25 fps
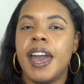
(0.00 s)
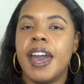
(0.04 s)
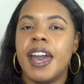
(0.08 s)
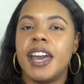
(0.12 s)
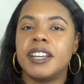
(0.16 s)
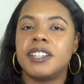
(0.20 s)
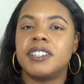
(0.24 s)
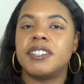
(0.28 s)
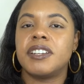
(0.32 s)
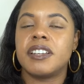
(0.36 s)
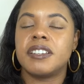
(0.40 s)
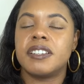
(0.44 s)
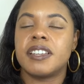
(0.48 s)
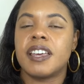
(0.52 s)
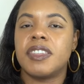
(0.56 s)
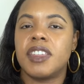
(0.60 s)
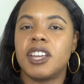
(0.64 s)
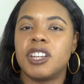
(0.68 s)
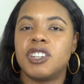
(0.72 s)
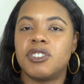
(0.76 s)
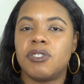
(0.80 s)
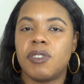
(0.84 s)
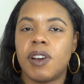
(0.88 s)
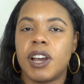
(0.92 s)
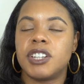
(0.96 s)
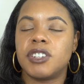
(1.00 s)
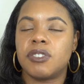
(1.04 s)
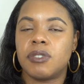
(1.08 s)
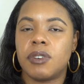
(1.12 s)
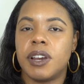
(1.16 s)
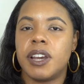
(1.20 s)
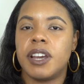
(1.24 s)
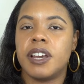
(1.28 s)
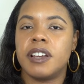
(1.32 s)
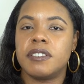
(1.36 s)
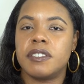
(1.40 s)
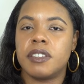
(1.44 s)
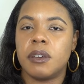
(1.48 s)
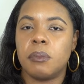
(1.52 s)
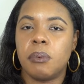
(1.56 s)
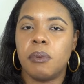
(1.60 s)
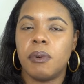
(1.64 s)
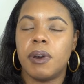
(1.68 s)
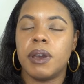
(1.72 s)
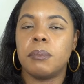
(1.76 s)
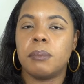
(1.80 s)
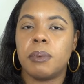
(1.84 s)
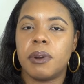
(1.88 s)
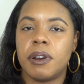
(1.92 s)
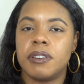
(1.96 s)
It's just that the treasurer is the
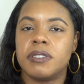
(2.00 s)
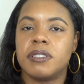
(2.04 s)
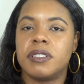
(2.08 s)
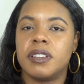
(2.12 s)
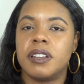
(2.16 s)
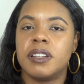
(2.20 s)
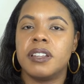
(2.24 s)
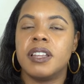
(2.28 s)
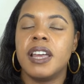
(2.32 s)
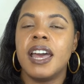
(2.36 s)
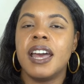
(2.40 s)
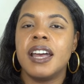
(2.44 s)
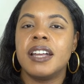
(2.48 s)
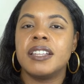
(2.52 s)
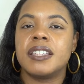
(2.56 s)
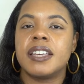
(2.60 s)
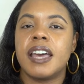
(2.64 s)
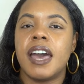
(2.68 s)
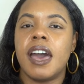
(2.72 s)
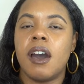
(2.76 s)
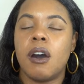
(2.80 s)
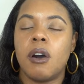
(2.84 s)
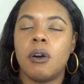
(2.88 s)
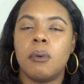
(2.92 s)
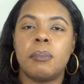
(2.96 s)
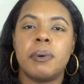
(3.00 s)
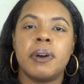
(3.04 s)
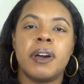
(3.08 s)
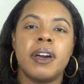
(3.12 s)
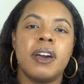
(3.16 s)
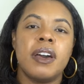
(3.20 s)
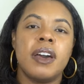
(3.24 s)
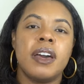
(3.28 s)
point person to help